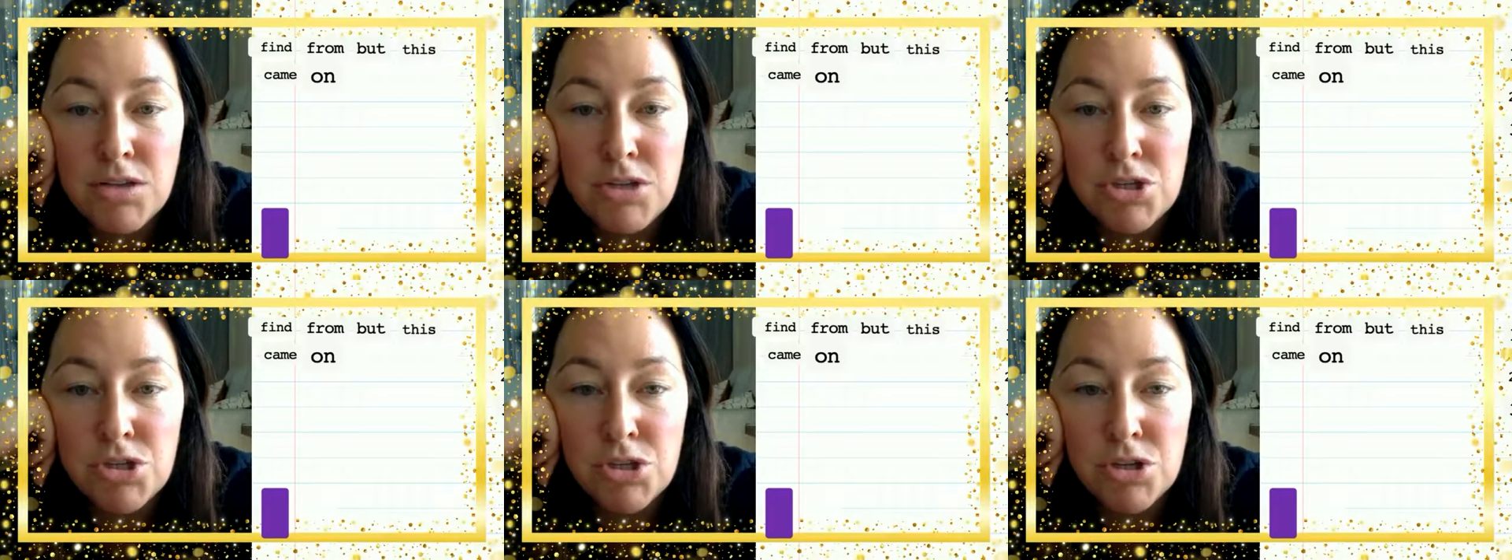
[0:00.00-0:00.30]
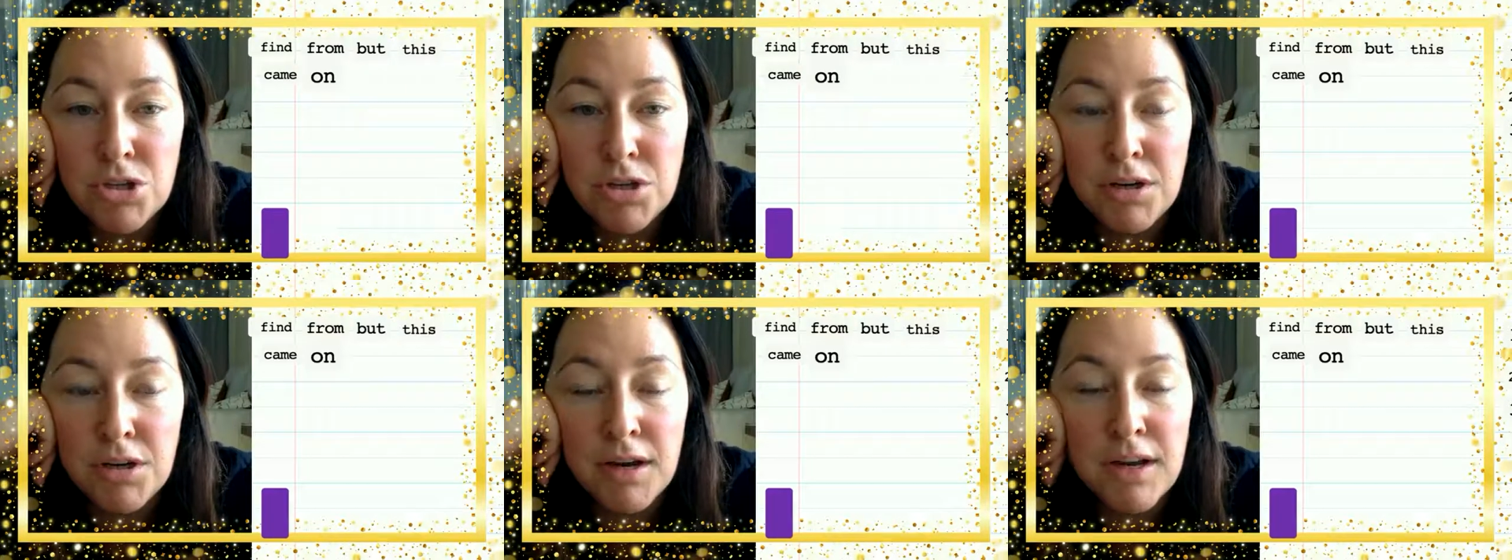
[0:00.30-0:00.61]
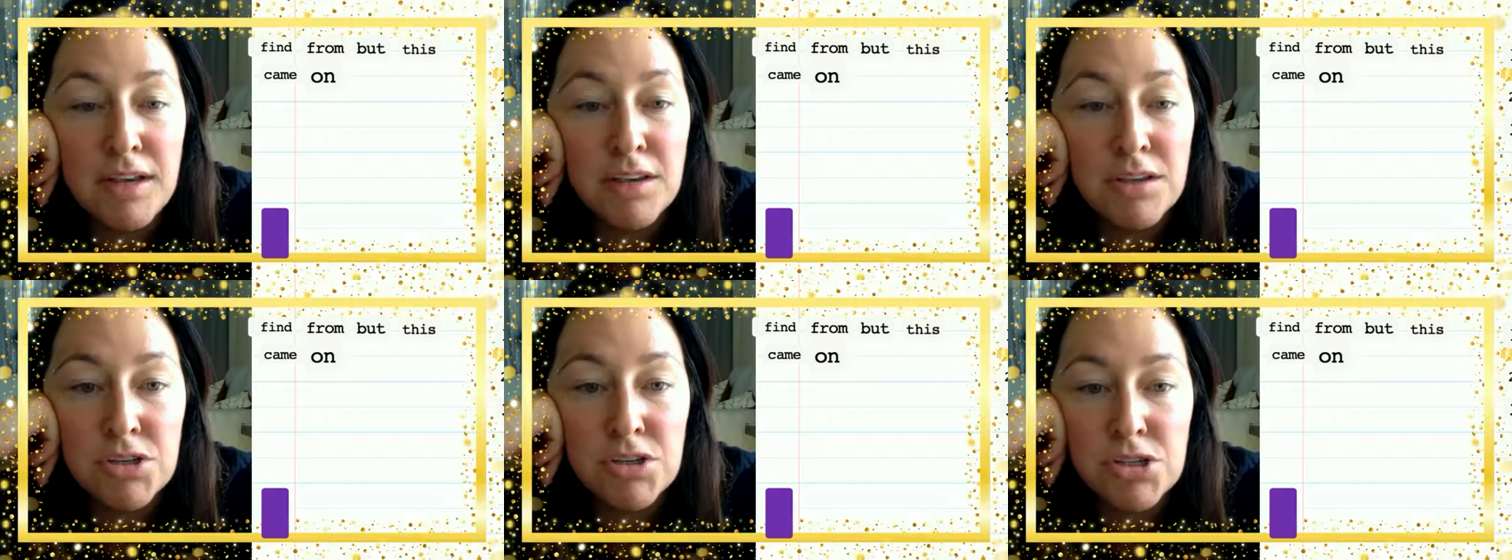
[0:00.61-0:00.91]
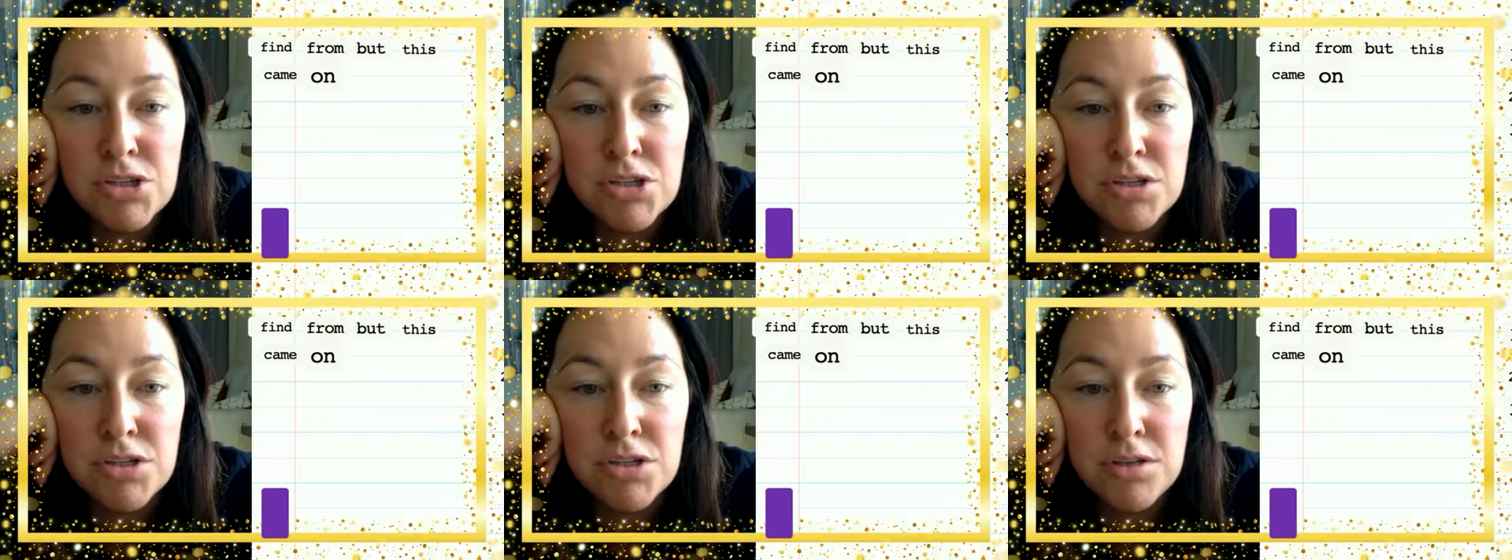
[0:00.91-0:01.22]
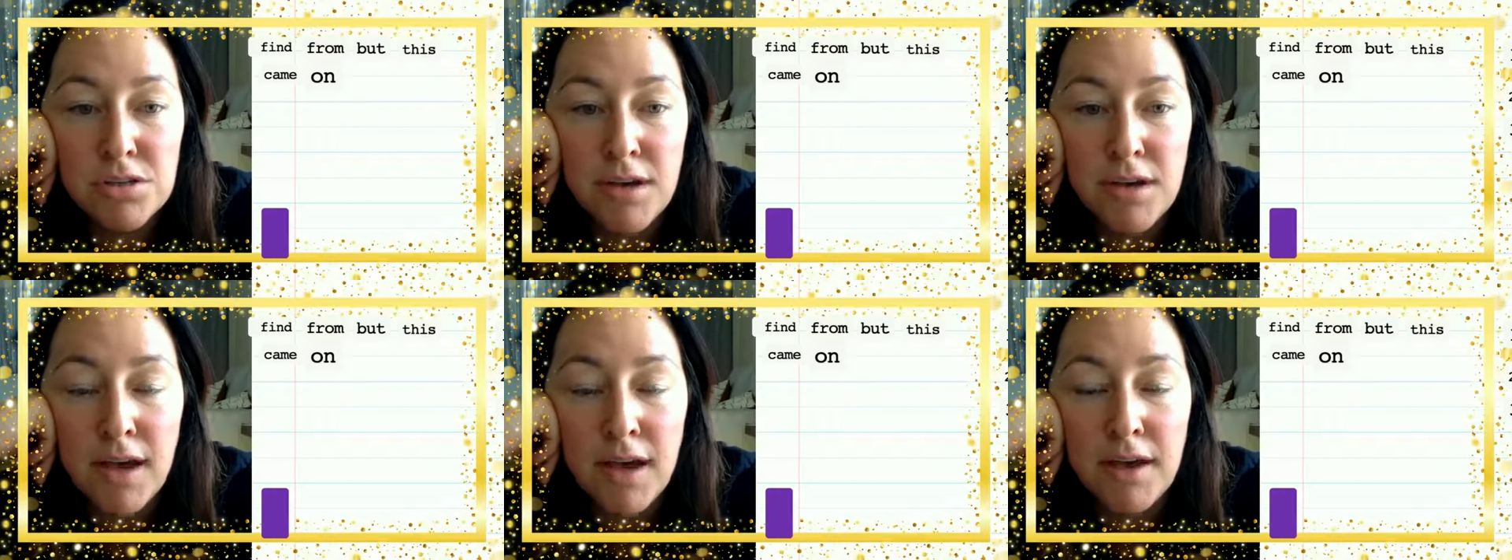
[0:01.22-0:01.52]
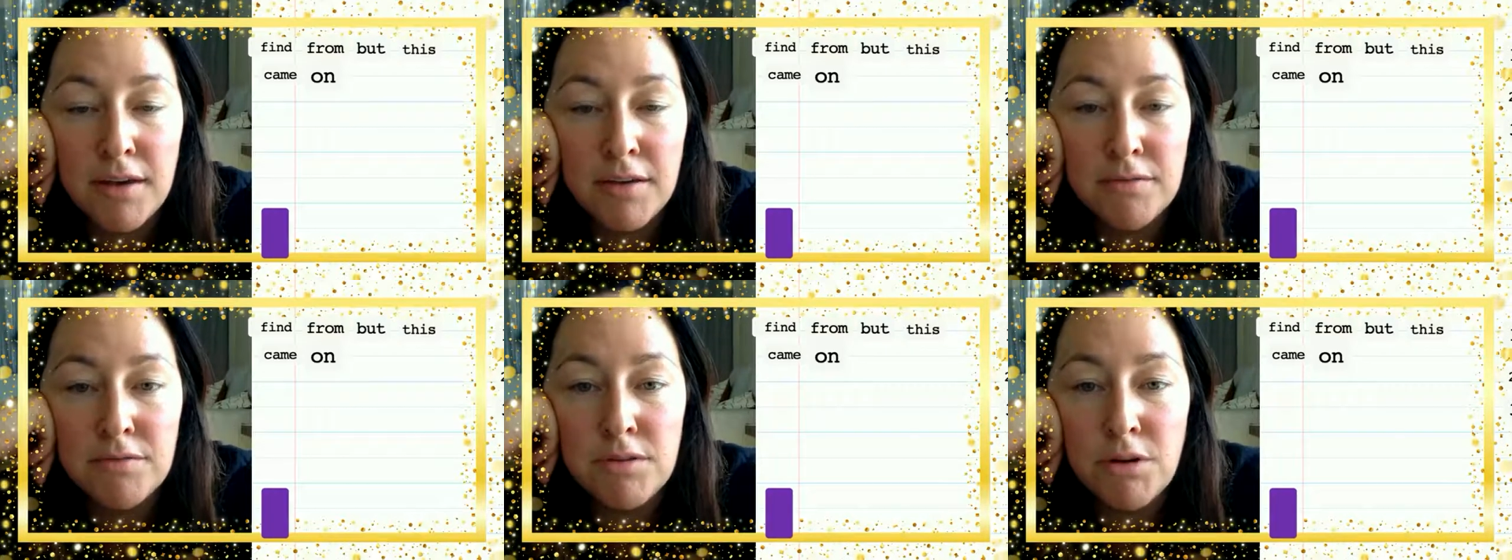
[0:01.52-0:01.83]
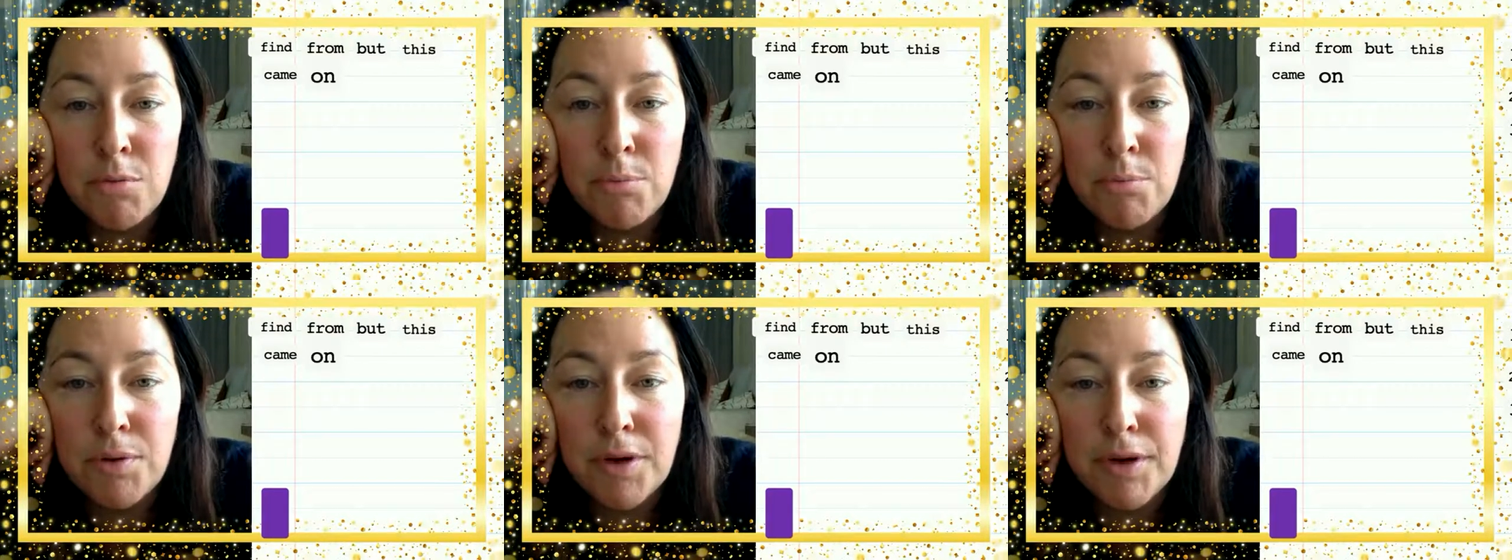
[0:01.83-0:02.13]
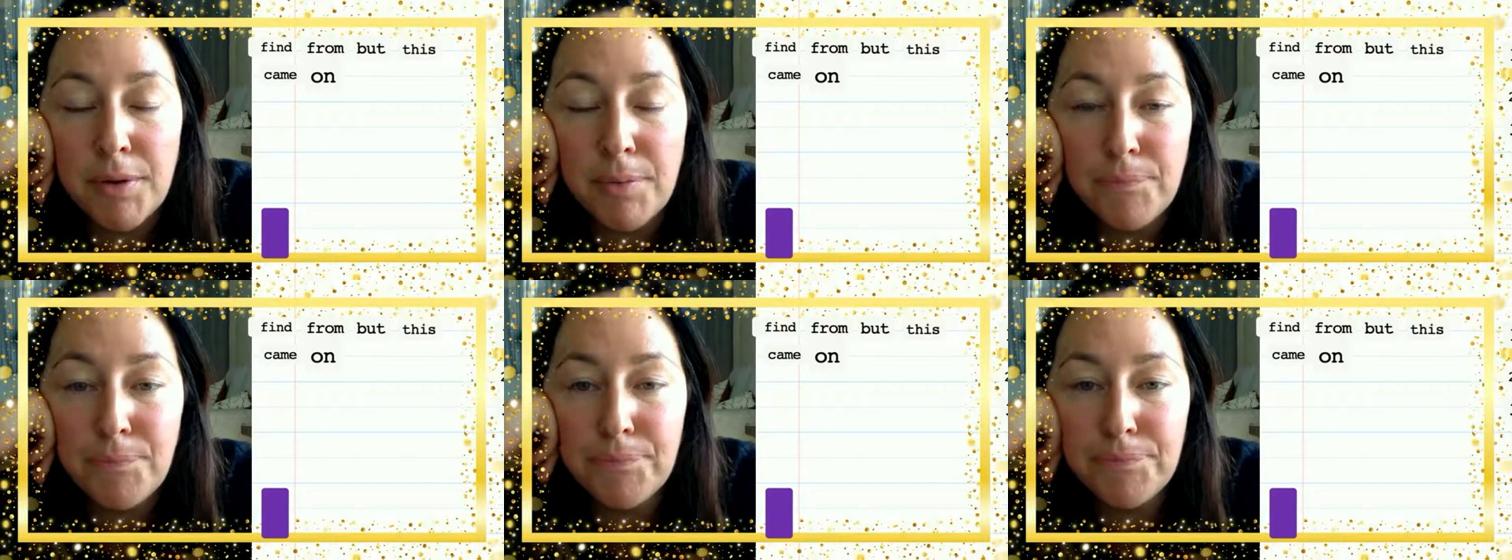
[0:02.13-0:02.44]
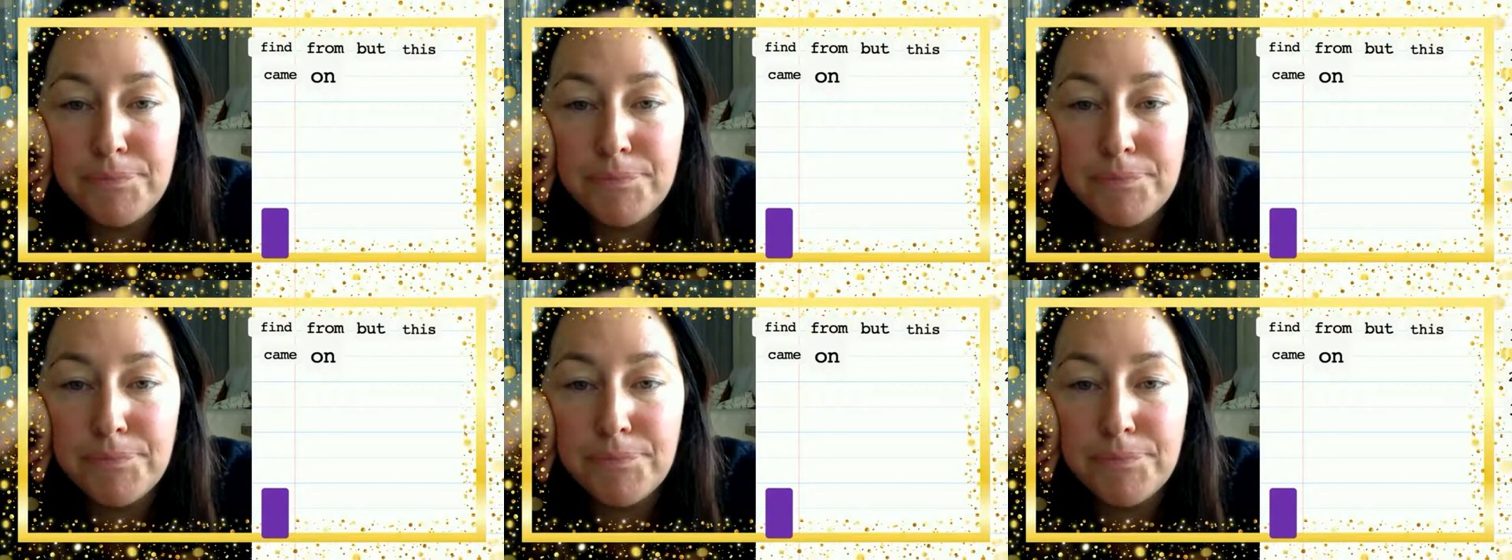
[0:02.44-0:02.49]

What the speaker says: English notebook.